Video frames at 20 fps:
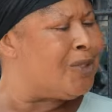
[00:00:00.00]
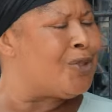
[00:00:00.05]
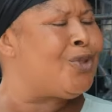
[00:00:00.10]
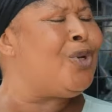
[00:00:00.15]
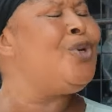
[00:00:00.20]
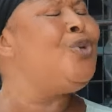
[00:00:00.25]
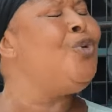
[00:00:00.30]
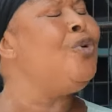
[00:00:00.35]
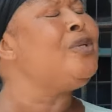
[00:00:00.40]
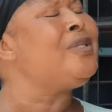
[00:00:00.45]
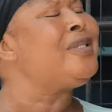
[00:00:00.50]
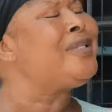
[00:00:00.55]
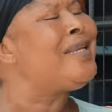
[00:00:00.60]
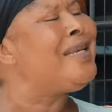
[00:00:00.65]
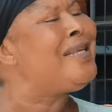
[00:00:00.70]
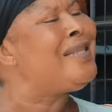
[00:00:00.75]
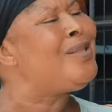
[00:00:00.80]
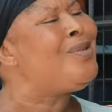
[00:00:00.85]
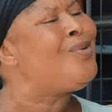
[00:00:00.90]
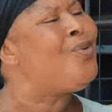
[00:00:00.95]
So you don't
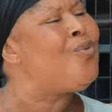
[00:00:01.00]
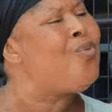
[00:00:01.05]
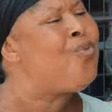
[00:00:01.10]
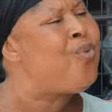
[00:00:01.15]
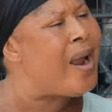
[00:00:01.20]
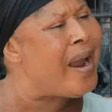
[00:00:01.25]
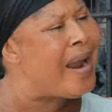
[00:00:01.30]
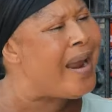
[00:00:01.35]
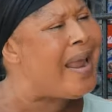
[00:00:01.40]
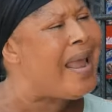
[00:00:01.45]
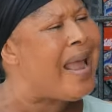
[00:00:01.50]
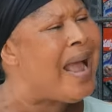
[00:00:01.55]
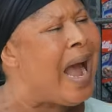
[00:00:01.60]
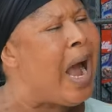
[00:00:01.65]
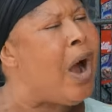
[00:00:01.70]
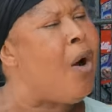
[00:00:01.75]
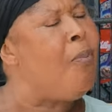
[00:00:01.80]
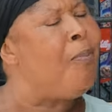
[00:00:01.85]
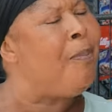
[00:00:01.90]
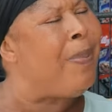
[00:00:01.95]
see the way
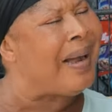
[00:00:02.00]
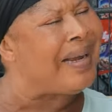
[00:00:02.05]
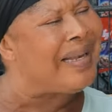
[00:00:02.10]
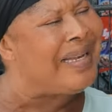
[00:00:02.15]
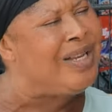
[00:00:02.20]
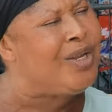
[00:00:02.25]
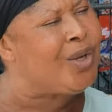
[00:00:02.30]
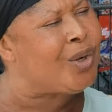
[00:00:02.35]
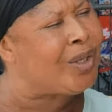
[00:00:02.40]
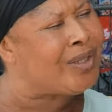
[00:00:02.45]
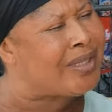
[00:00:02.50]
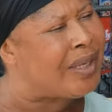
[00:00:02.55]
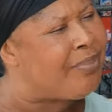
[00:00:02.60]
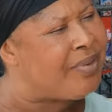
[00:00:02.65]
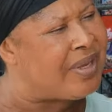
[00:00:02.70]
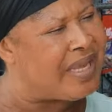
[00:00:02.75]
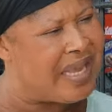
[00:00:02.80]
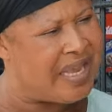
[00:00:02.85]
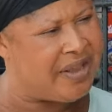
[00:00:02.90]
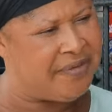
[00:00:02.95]
how badly your daughter
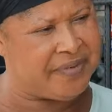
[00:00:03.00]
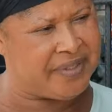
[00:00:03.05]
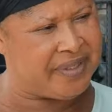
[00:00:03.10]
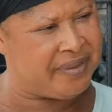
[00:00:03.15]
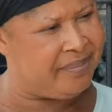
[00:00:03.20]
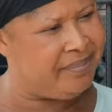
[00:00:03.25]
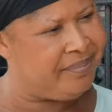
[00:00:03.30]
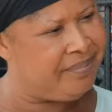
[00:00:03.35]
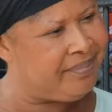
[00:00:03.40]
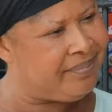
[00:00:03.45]
behaves?